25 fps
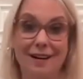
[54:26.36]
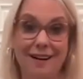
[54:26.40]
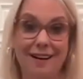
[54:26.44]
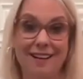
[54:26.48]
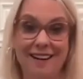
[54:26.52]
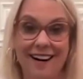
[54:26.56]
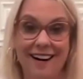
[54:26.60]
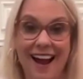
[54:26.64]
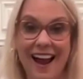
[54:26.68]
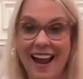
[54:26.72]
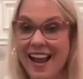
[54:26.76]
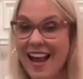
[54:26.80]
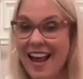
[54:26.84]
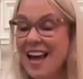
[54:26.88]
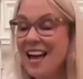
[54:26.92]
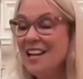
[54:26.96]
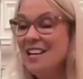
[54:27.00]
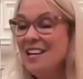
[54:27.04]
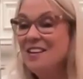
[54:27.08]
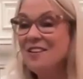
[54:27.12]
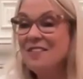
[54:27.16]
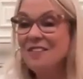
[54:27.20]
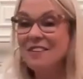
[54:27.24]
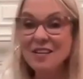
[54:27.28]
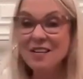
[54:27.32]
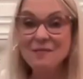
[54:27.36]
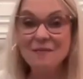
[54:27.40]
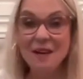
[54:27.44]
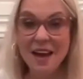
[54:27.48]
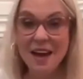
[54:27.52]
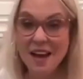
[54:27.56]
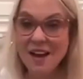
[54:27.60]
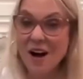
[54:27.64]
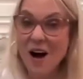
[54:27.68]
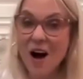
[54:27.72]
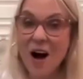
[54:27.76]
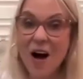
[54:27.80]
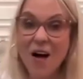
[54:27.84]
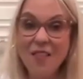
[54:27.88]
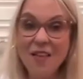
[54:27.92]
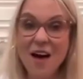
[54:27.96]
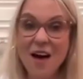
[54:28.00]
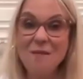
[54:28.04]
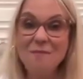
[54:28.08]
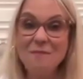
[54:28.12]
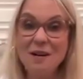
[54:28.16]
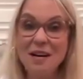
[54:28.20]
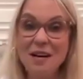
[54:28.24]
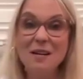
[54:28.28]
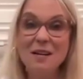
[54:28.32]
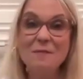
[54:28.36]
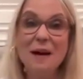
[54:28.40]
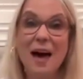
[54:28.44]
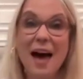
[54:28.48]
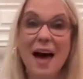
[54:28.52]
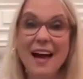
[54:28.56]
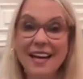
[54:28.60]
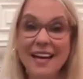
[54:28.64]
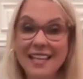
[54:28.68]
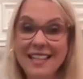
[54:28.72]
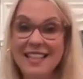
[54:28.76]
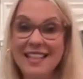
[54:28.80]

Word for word: right? You're going to make all that money back and